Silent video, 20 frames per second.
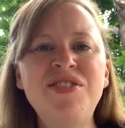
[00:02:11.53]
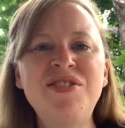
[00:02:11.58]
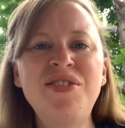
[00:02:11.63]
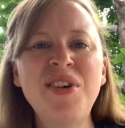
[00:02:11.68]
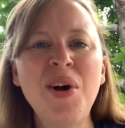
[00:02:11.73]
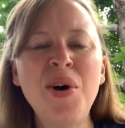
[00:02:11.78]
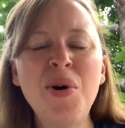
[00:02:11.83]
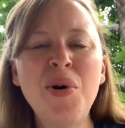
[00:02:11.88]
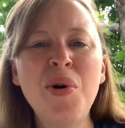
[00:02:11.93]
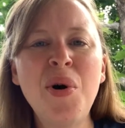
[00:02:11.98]

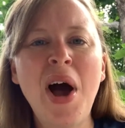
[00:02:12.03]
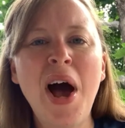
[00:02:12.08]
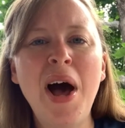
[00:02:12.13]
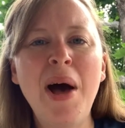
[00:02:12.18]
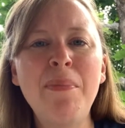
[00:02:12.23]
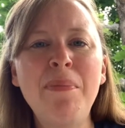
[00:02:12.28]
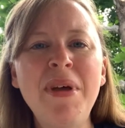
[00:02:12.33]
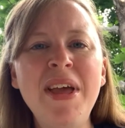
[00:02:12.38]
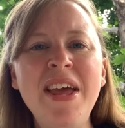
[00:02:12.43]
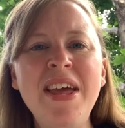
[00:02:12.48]
So
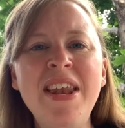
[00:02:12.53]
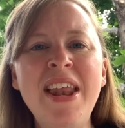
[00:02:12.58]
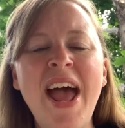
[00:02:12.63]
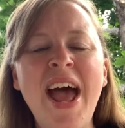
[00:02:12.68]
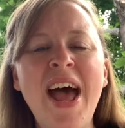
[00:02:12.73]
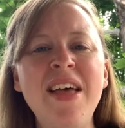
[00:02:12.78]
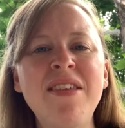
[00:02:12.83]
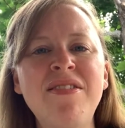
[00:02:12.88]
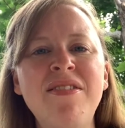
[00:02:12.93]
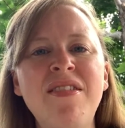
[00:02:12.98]
um, it
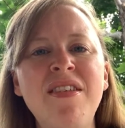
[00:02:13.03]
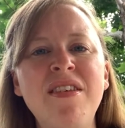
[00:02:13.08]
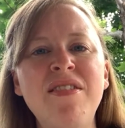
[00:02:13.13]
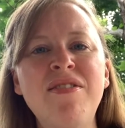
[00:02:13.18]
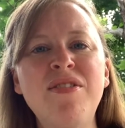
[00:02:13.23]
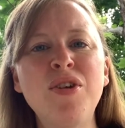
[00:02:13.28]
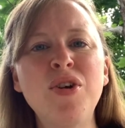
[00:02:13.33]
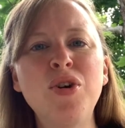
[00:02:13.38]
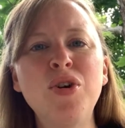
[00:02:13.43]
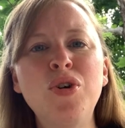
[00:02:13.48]
has
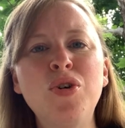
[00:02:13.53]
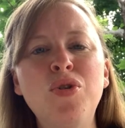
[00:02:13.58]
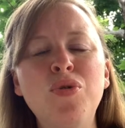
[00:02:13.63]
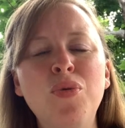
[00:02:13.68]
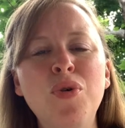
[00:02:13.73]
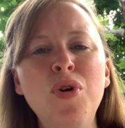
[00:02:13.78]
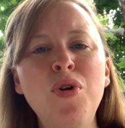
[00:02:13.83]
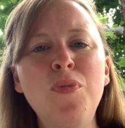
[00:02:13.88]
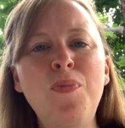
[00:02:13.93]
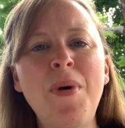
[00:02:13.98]
this
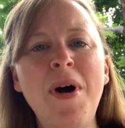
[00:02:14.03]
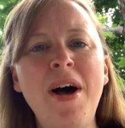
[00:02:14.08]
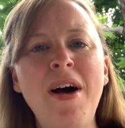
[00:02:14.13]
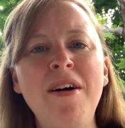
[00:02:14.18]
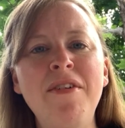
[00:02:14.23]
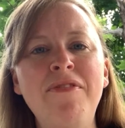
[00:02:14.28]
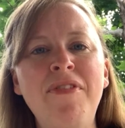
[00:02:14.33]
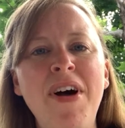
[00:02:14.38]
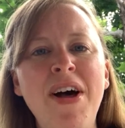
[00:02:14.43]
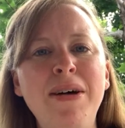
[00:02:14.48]
group
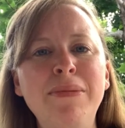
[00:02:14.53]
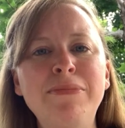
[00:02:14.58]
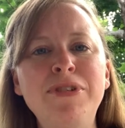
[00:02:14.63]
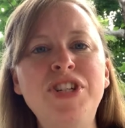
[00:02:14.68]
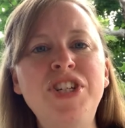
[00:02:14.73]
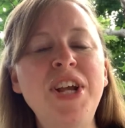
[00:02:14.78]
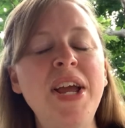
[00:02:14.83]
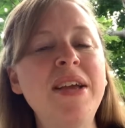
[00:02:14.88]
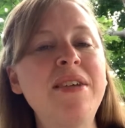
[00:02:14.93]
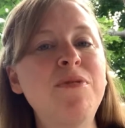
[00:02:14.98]
of um,
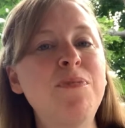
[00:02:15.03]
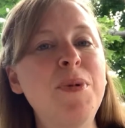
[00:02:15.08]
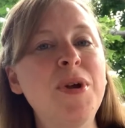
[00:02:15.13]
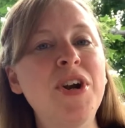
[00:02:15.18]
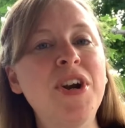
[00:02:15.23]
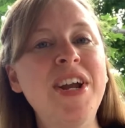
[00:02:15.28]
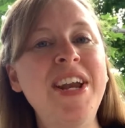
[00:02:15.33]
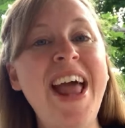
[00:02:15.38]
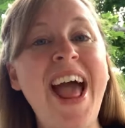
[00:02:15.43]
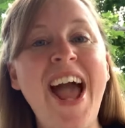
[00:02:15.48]

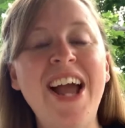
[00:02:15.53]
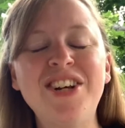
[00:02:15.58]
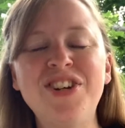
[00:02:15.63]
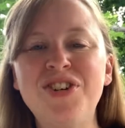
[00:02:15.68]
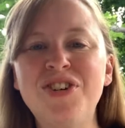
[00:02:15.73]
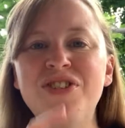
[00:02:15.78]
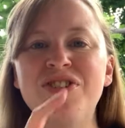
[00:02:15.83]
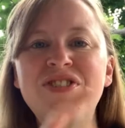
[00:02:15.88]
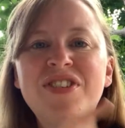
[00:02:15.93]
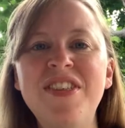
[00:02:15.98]
Shakespearean
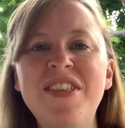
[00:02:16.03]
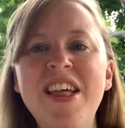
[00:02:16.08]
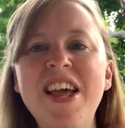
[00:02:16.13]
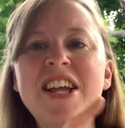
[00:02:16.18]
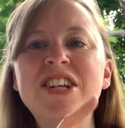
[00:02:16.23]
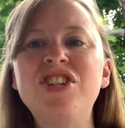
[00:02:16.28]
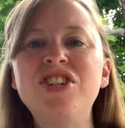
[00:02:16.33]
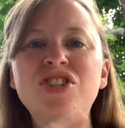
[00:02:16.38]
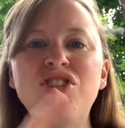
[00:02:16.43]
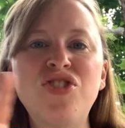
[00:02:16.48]
actors, and
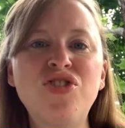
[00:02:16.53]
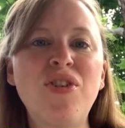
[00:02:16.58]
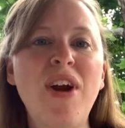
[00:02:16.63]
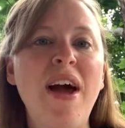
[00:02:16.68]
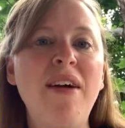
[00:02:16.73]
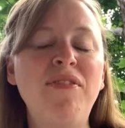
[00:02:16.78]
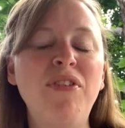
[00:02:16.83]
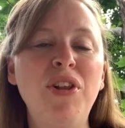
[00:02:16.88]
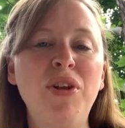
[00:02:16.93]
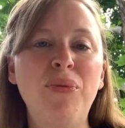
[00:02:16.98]
they just
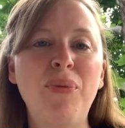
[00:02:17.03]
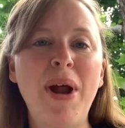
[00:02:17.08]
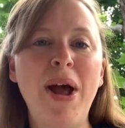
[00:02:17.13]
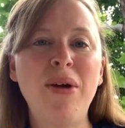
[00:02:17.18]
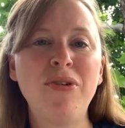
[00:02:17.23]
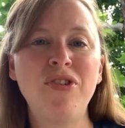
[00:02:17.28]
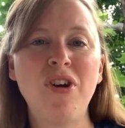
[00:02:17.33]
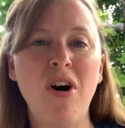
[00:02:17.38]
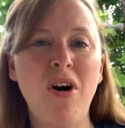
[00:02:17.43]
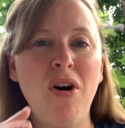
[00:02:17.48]
travel
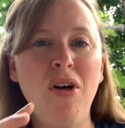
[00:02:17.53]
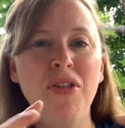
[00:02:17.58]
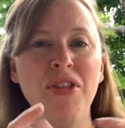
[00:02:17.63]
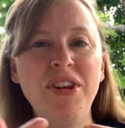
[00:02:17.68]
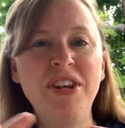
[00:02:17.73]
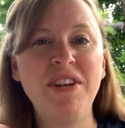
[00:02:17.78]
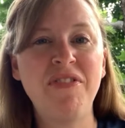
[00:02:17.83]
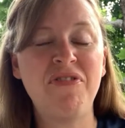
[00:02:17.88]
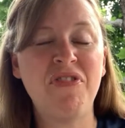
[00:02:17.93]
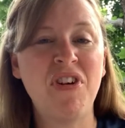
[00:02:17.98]
around to all
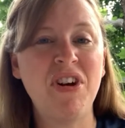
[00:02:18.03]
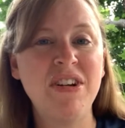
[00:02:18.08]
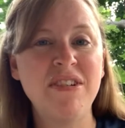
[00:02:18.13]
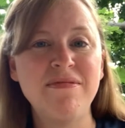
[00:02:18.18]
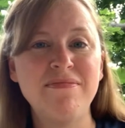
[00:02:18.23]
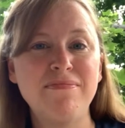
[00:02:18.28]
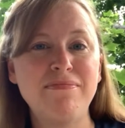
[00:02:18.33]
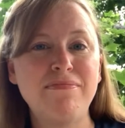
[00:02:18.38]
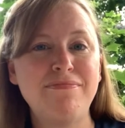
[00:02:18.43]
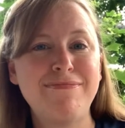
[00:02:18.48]
the different
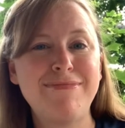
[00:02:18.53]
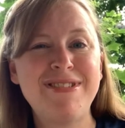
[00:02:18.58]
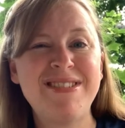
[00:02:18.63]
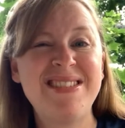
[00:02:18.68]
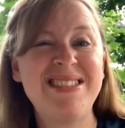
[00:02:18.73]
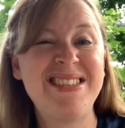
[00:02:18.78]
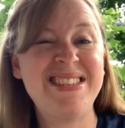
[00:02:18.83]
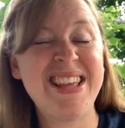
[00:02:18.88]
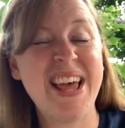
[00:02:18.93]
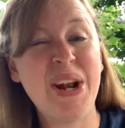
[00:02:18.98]

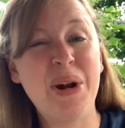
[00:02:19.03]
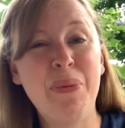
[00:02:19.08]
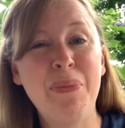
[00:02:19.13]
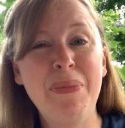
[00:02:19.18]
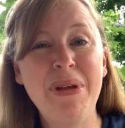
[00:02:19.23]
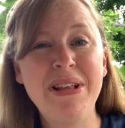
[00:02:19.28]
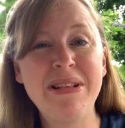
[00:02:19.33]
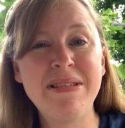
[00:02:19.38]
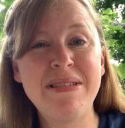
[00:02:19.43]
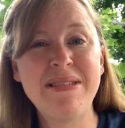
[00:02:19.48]

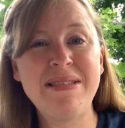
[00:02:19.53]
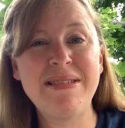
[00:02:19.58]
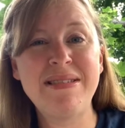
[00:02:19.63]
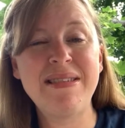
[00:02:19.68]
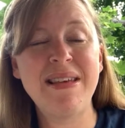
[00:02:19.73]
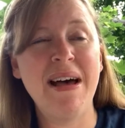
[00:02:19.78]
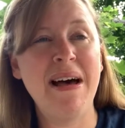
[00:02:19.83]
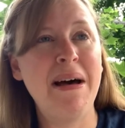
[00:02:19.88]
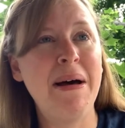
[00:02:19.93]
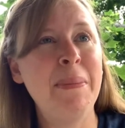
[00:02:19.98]

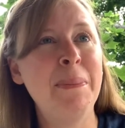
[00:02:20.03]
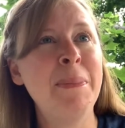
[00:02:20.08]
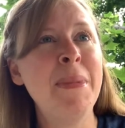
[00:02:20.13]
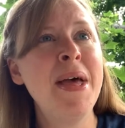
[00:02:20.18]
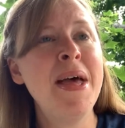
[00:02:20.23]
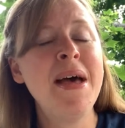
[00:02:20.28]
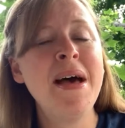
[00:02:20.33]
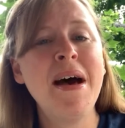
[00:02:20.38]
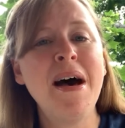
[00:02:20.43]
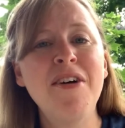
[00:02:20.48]
settlements um,
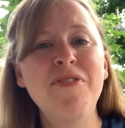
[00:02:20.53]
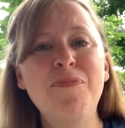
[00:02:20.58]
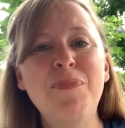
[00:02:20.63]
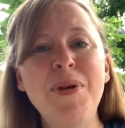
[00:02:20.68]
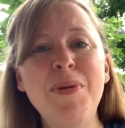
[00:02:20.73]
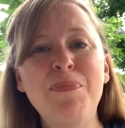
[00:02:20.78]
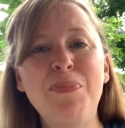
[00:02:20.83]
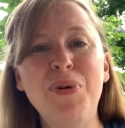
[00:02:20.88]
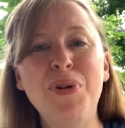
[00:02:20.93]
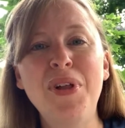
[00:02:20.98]
of
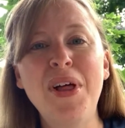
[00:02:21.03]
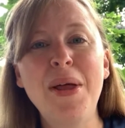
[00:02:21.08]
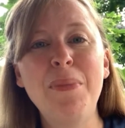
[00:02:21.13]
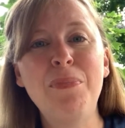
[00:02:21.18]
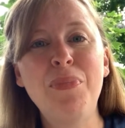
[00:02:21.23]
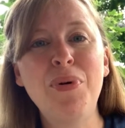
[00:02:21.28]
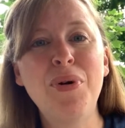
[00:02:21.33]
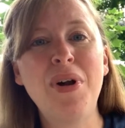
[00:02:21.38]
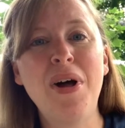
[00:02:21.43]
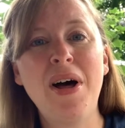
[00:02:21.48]
people
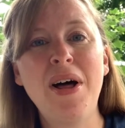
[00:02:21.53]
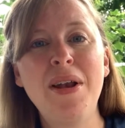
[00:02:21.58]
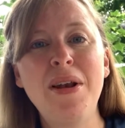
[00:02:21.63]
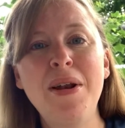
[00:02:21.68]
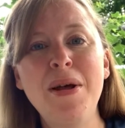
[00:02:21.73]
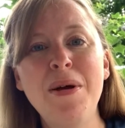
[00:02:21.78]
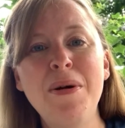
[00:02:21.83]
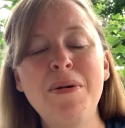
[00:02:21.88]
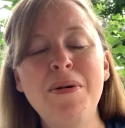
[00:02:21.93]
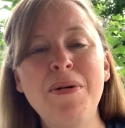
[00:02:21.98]
and put
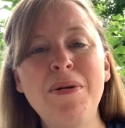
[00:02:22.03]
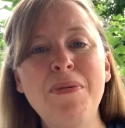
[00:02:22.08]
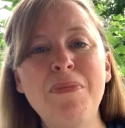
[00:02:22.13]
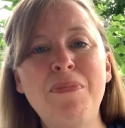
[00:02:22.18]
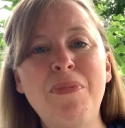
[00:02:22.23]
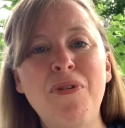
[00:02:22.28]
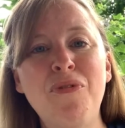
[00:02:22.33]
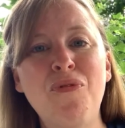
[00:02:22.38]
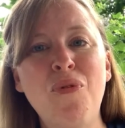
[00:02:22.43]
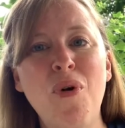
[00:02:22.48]
on
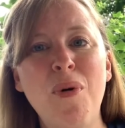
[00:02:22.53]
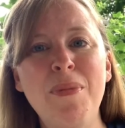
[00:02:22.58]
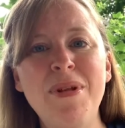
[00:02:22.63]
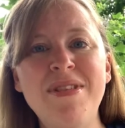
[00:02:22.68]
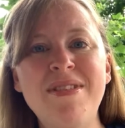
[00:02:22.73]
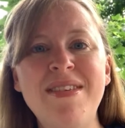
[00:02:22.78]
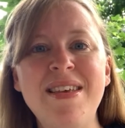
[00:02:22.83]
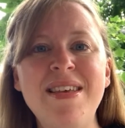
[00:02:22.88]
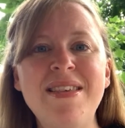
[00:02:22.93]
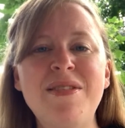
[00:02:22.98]

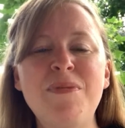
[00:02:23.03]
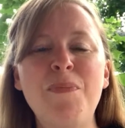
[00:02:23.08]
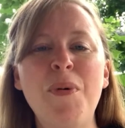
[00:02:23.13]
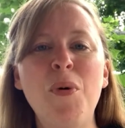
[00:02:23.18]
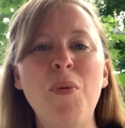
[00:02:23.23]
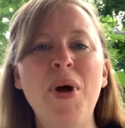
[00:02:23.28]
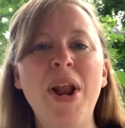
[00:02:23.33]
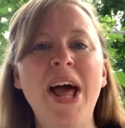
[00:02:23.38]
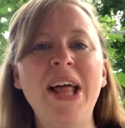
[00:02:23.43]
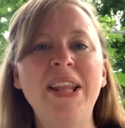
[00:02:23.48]
performances.
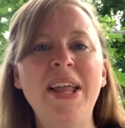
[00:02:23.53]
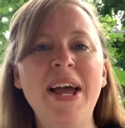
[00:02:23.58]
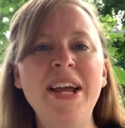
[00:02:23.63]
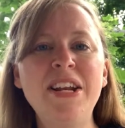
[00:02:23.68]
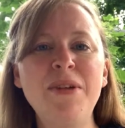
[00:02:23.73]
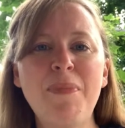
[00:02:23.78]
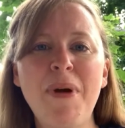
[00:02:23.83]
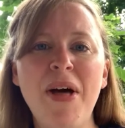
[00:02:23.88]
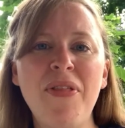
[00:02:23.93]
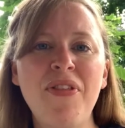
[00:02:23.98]
But what I
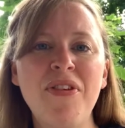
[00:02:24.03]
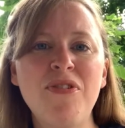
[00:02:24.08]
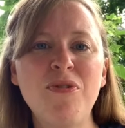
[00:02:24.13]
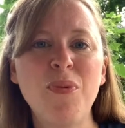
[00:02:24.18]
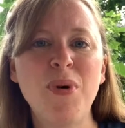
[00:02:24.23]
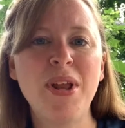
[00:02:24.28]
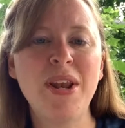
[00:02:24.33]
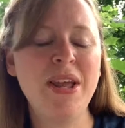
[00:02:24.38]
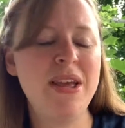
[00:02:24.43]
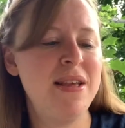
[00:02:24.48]
liked about this
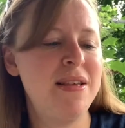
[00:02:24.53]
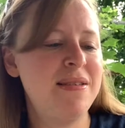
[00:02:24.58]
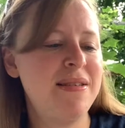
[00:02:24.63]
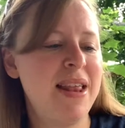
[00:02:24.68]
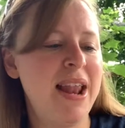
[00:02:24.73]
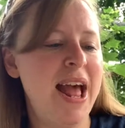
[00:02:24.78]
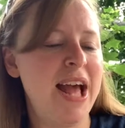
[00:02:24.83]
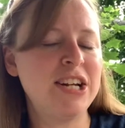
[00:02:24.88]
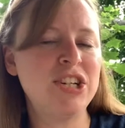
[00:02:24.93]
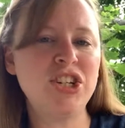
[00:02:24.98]
one is
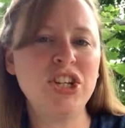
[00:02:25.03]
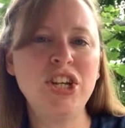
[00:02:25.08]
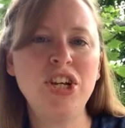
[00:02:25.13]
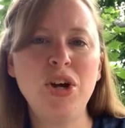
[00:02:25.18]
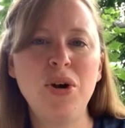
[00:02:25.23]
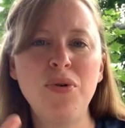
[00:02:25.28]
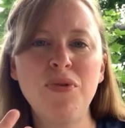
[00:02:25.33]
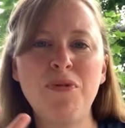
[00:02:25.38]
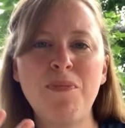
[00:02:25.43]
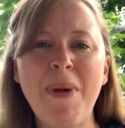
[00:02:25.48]
it actually
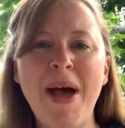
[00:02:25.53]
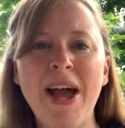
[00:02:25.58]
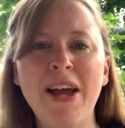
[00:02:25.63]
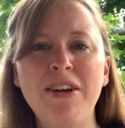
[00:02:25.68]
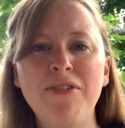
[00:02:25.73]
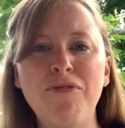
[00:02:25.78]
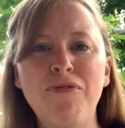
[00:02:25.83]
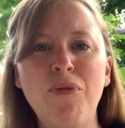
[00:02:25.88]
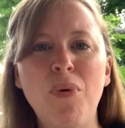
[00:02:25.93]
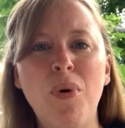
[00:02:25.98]
goes
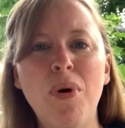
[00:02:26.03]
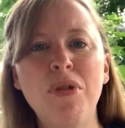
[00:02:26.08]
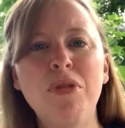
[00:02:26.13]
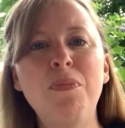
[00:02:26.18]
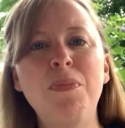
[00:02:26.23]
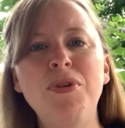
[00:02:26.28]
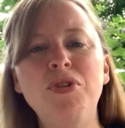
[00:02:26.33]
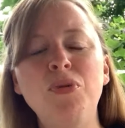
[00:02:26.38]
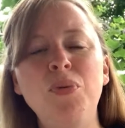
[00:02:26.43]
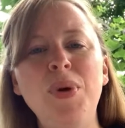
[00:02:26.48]
back and
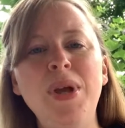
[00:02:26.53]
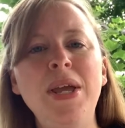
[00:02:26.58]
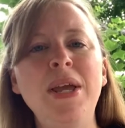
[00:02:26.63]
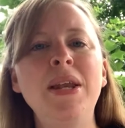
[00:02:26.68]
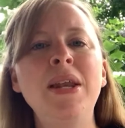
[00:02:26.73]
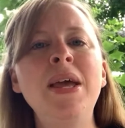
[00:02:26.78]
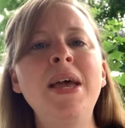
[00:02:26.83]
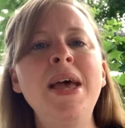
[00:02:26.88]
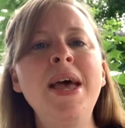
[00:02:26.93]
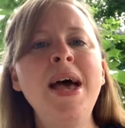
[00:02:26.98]
forth
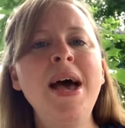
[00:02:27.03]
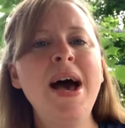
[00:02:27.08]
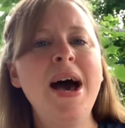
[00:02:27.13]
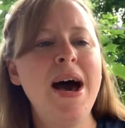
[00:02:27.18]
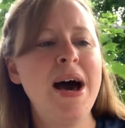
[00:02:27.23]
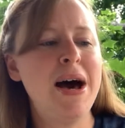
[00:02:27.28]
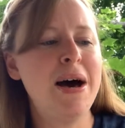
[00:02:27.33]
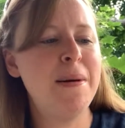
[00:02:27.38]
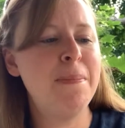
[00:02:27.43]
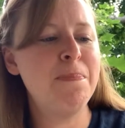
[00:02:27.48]
between
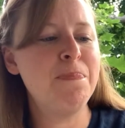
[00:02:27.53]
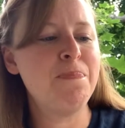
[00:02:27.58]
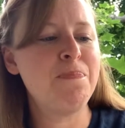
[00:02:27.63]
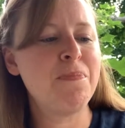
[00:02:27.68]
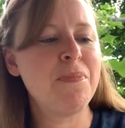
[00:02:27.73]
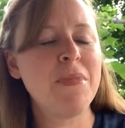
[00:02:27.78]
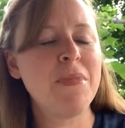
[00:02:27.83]
um,